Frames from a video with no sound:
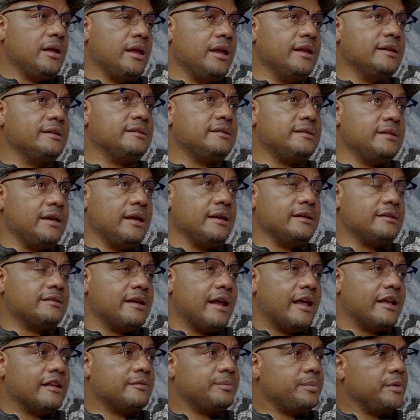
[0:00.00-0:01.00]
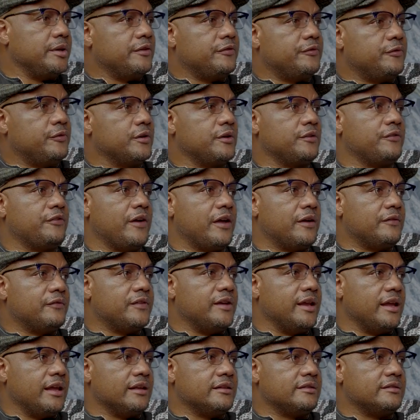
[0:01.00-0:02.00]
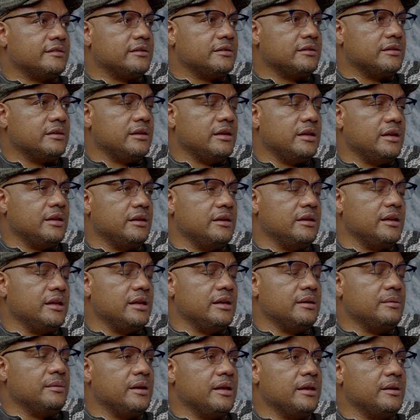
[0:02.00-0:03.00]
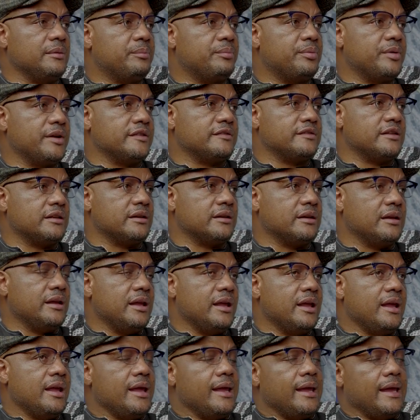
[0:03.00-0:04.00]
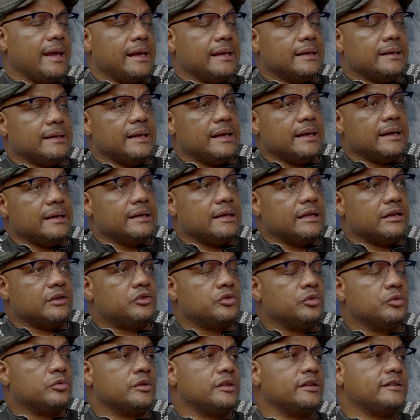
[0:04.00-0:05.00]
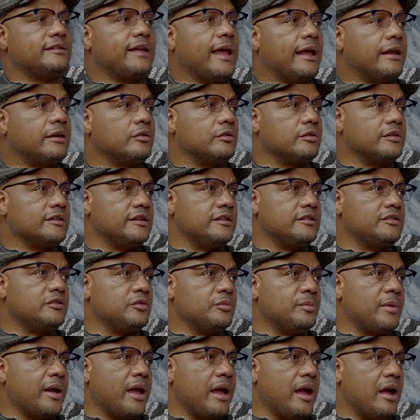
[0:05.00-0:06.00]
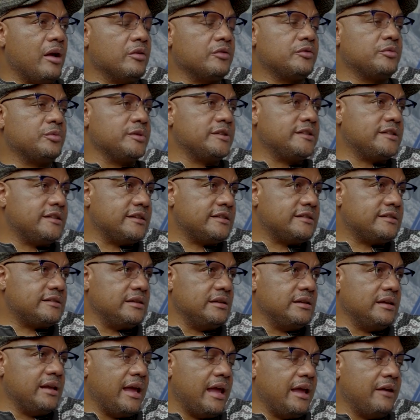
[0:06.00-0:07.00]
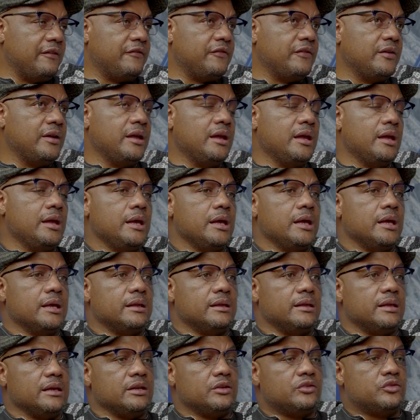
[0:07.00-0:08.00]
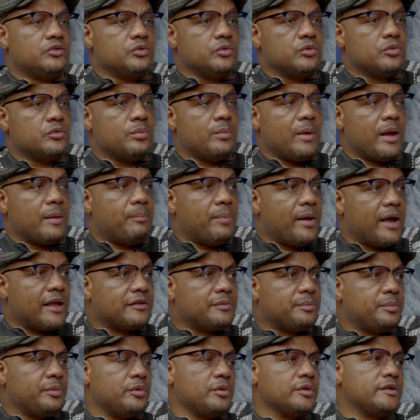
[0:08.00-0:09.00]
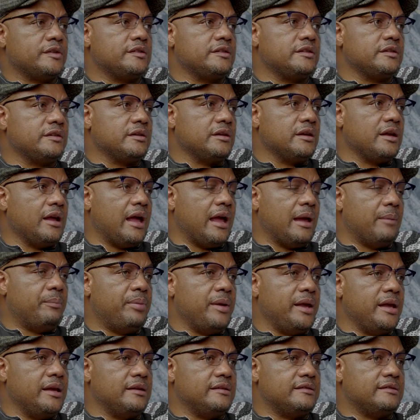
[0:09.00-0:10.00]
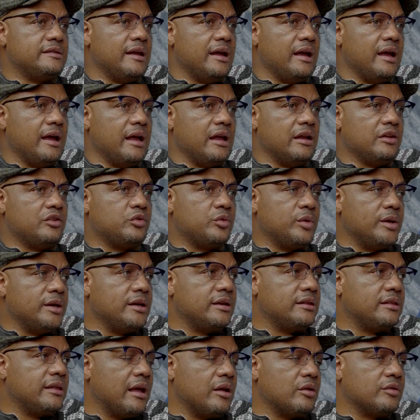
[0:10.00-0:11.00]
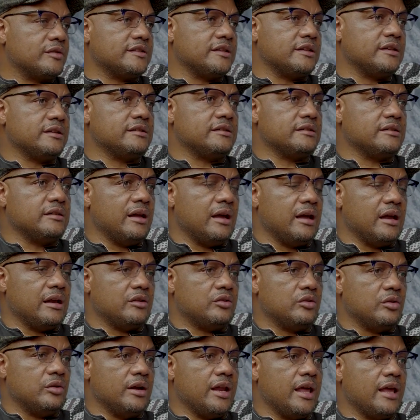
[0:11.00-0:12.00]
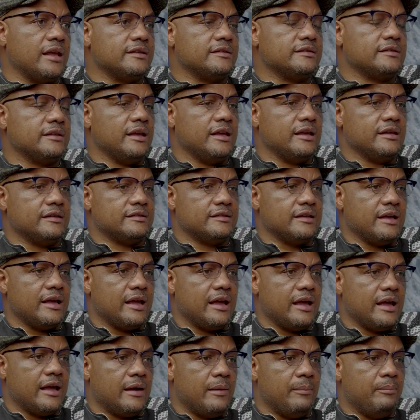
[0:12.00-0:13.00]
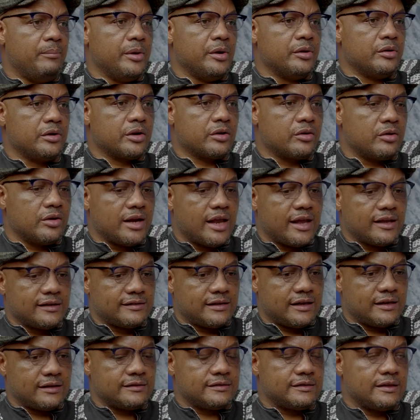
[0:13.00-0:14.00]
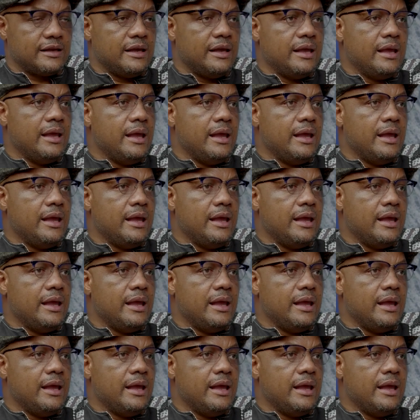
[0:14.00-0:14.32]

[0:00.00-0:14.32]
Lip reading: And yet I spent 45 days in prison. And then they took the title deed to my house, which they still have. They took my passport. I paid $20,000 as a bail reconnaissance.